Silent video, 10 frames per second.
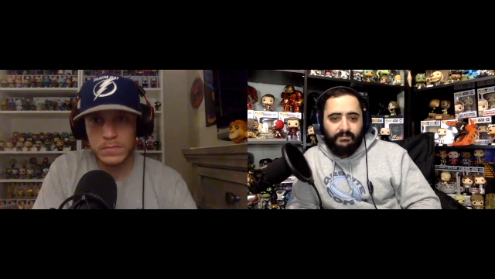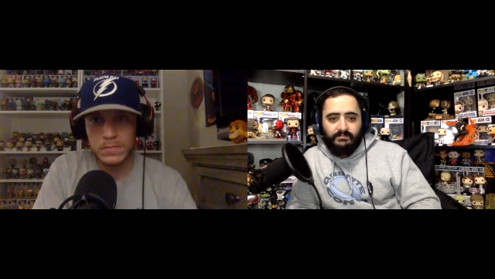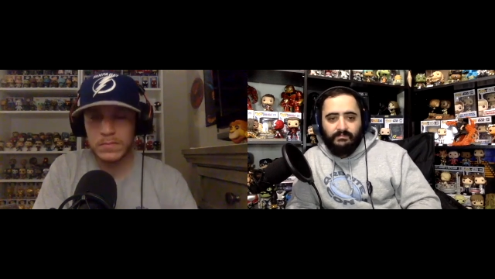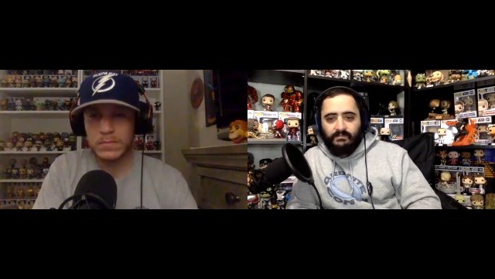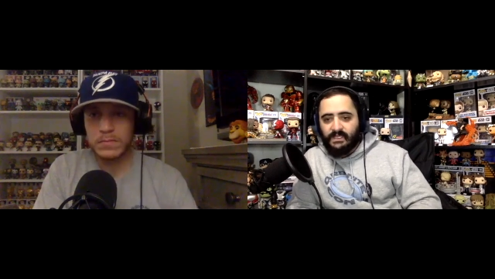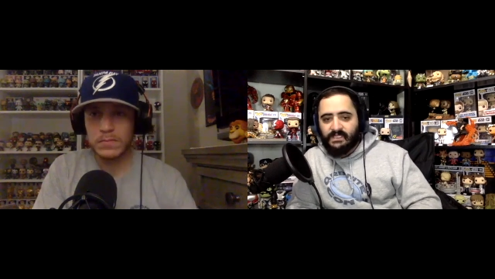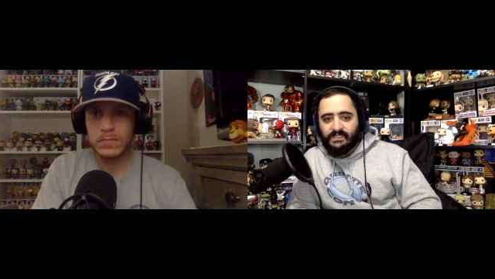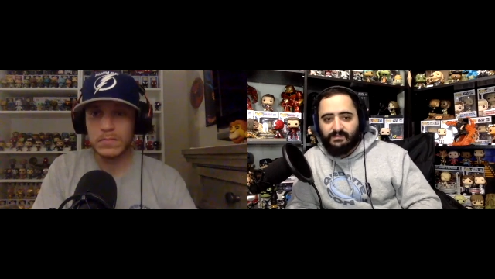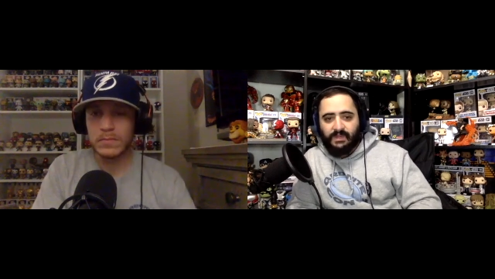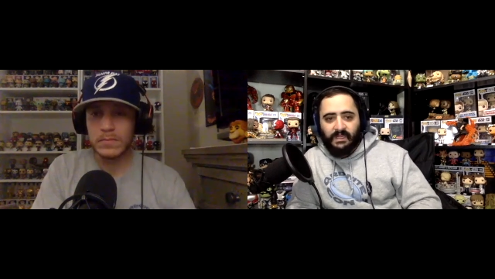
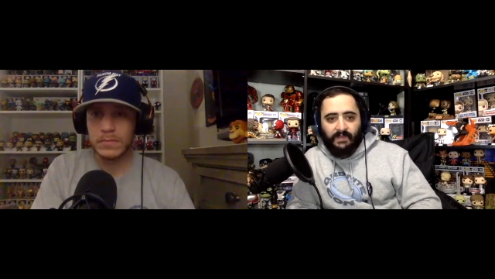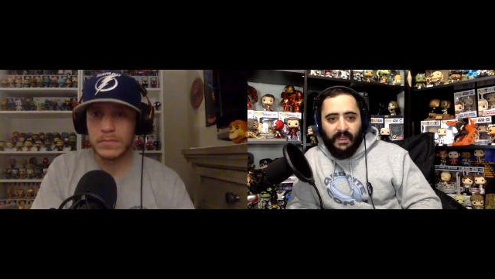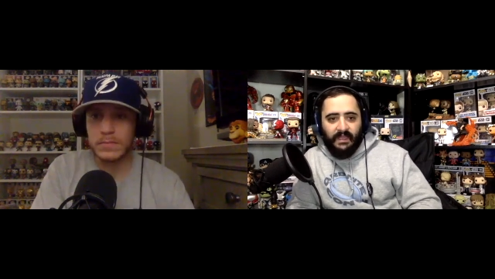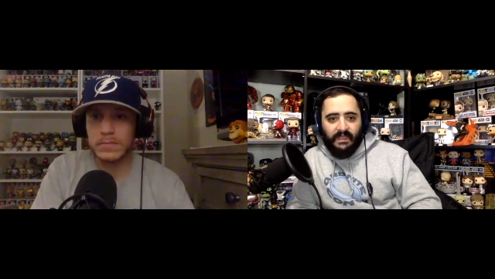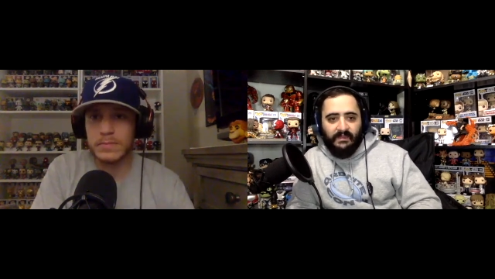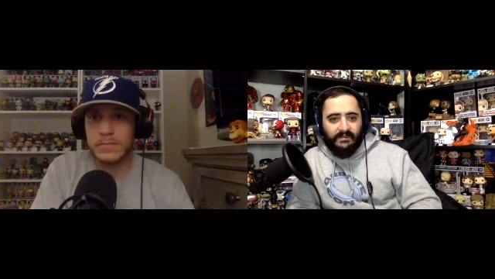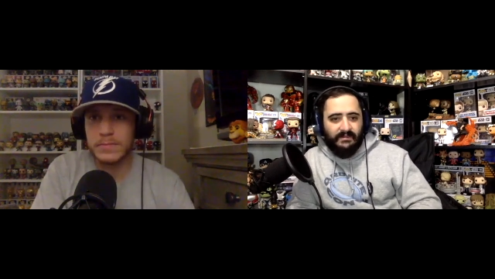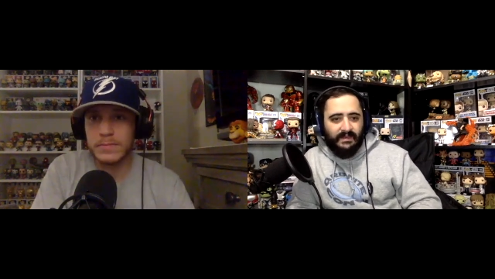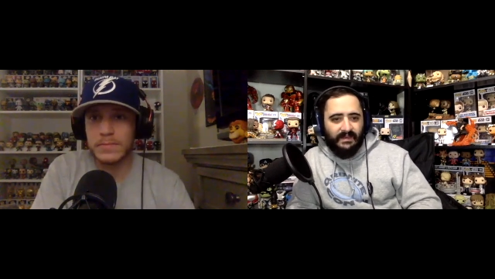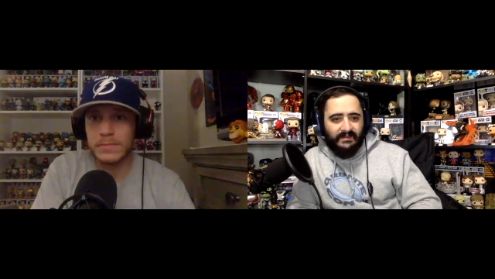Speaker 1: Mrs.
Speaker 2: Big Bang,
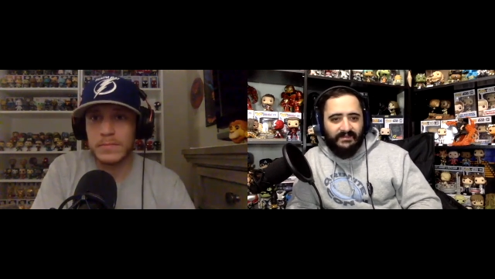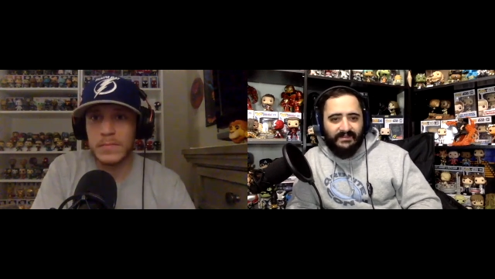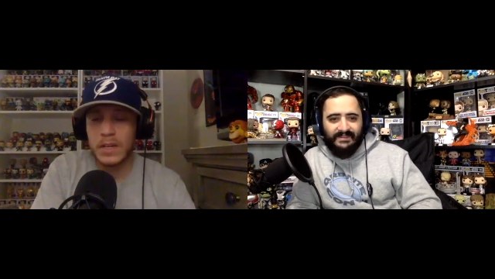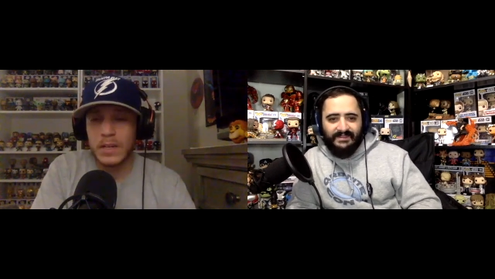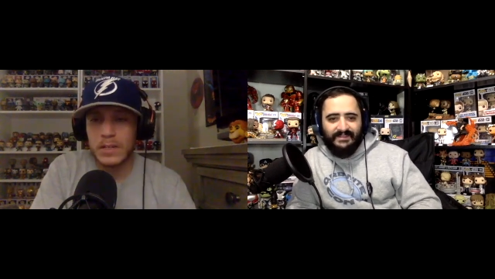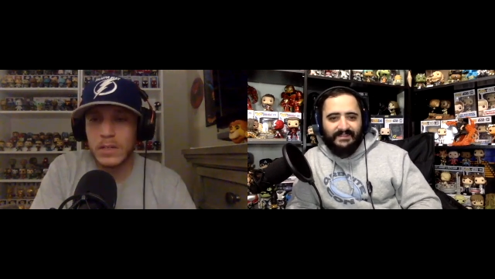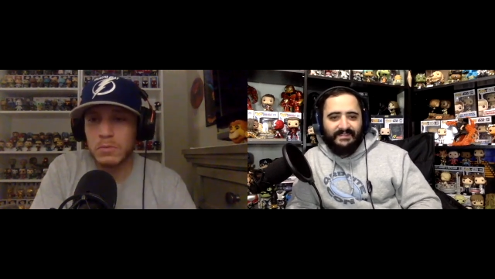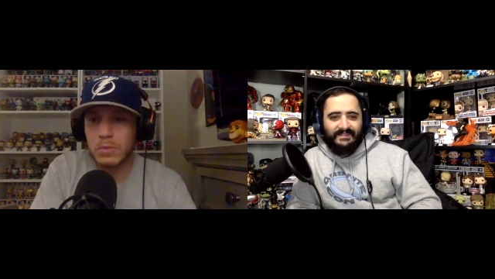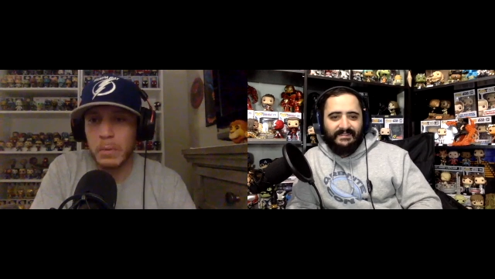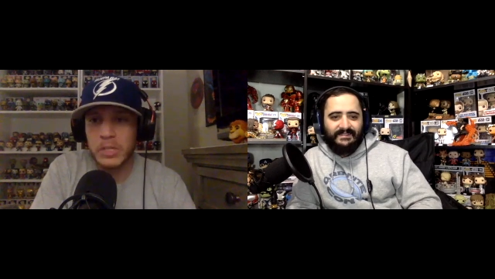you know? Dude,
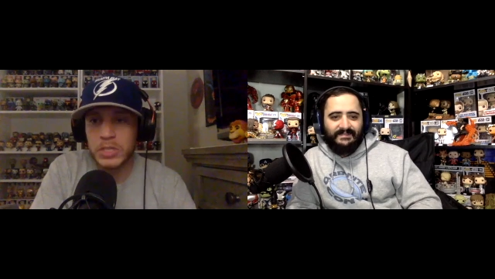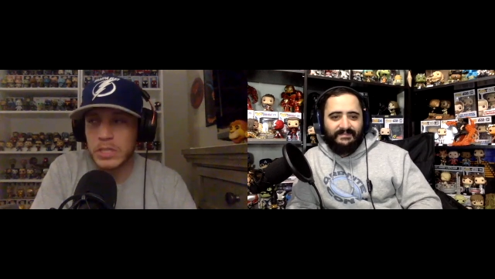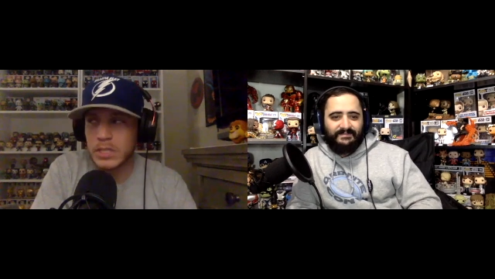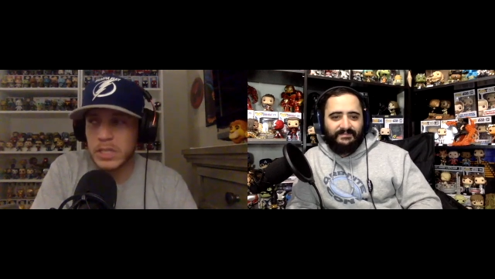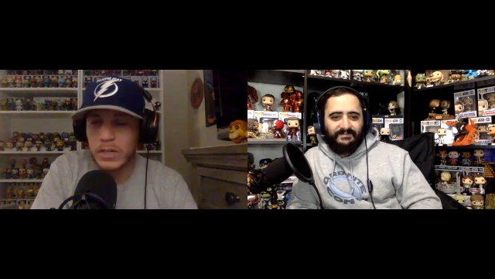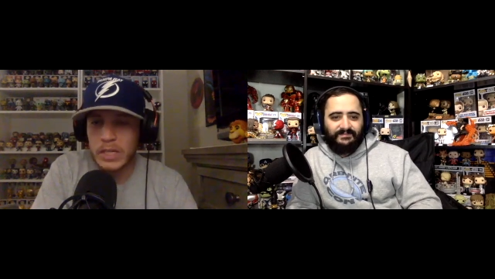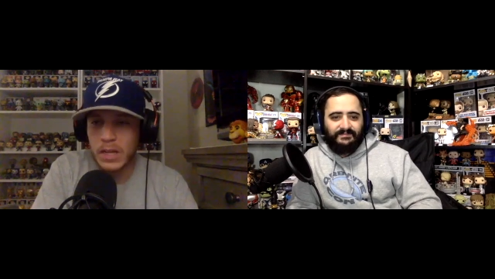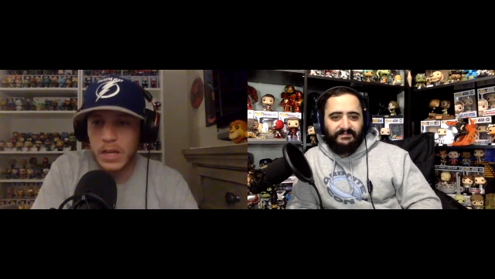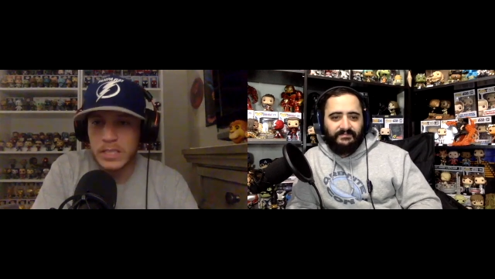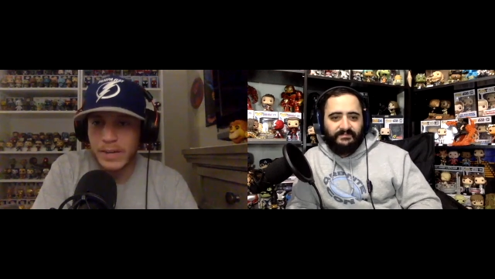I mean, she's literally
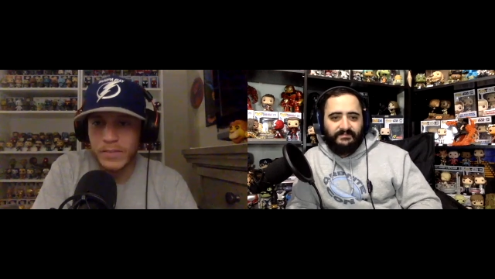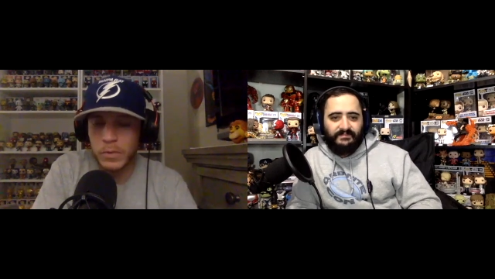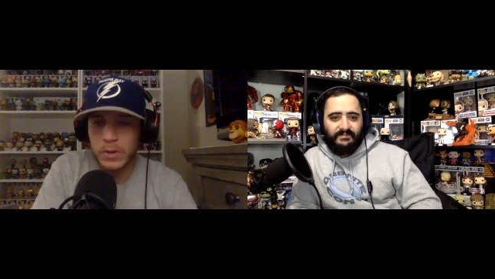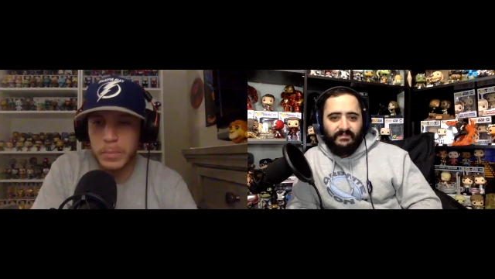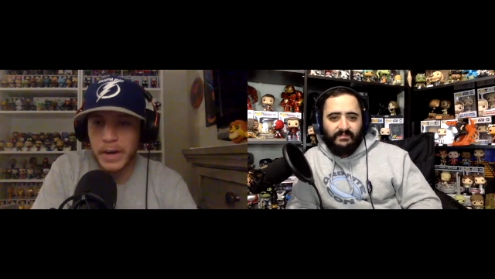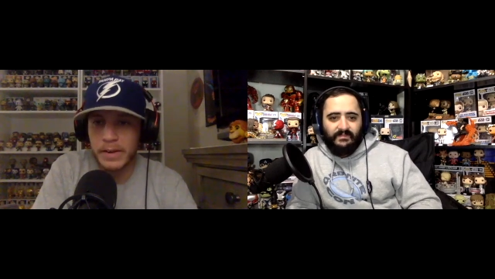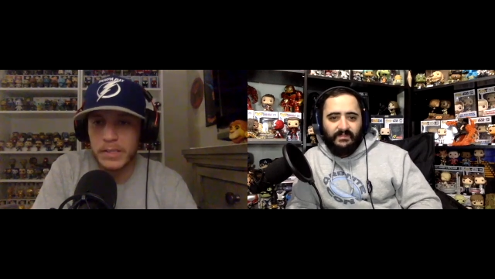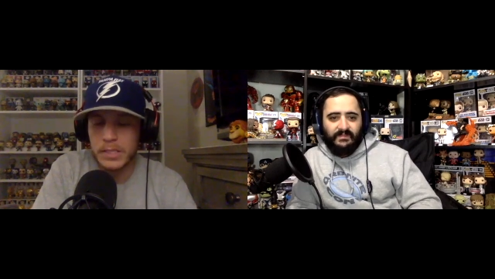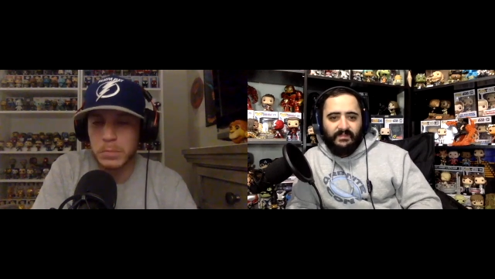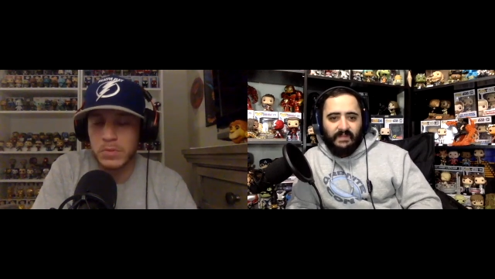lost everyone her
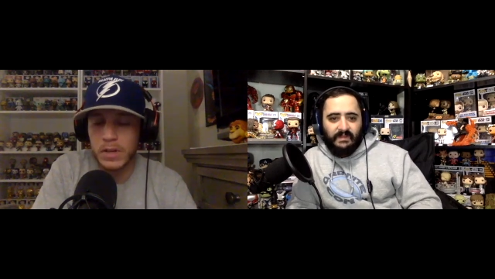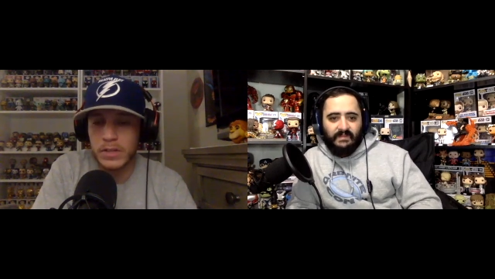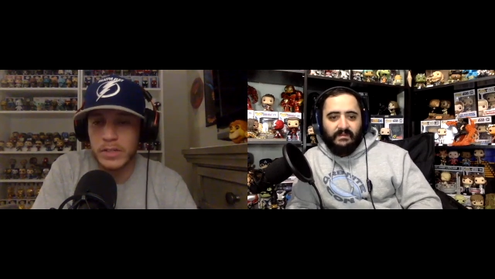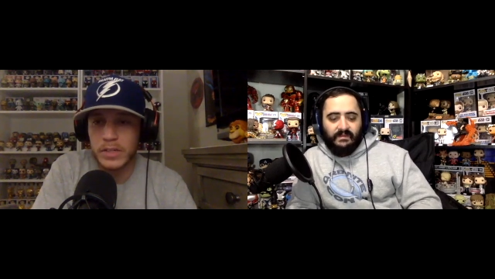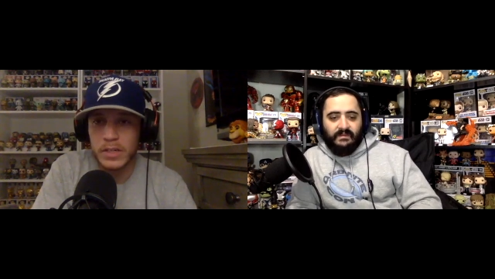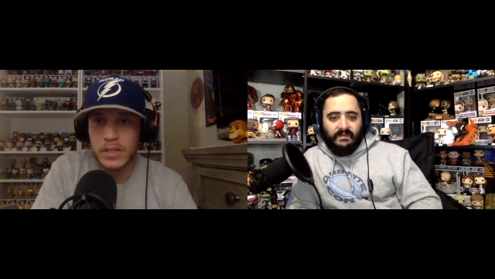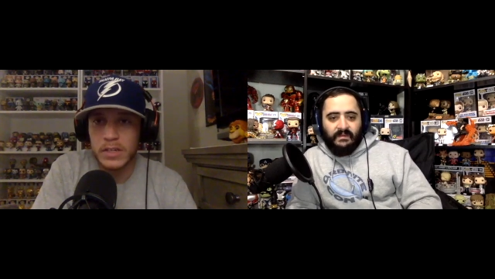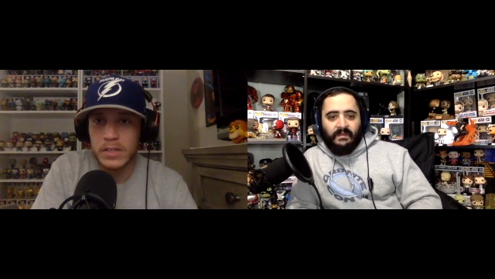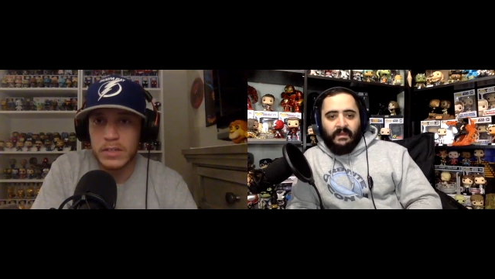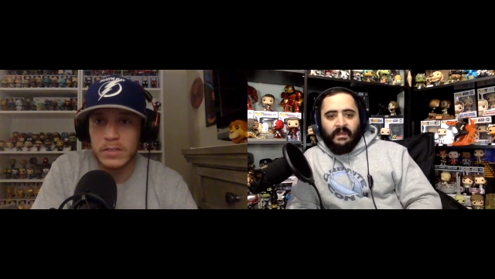parents, brother.
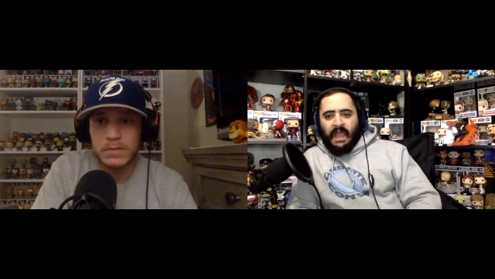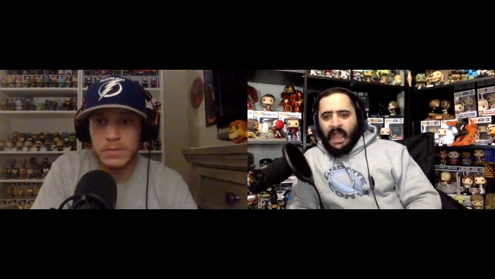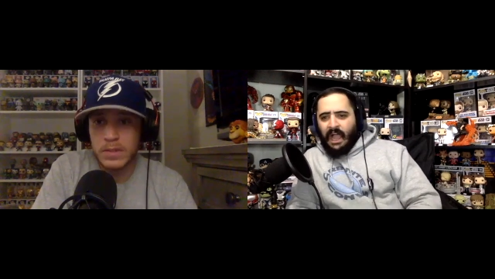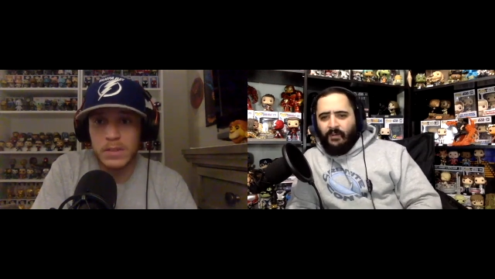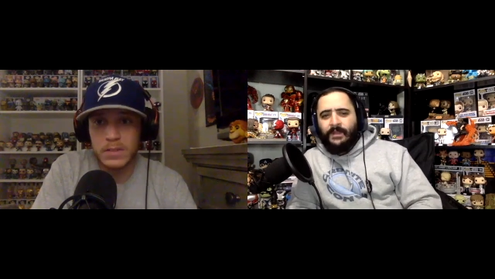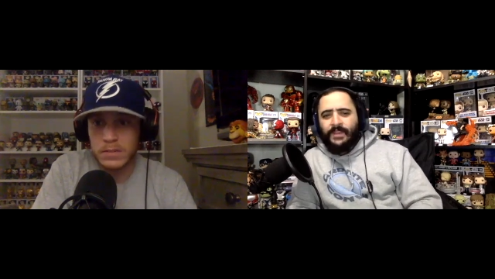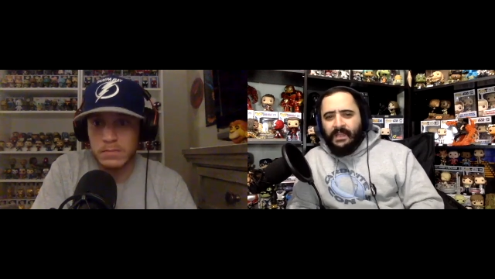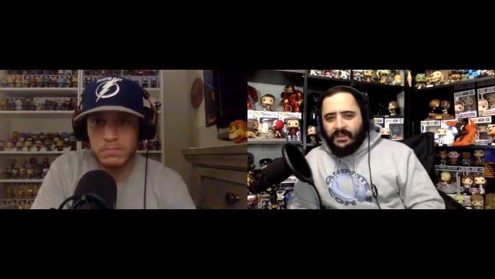
Speaker 1: How about that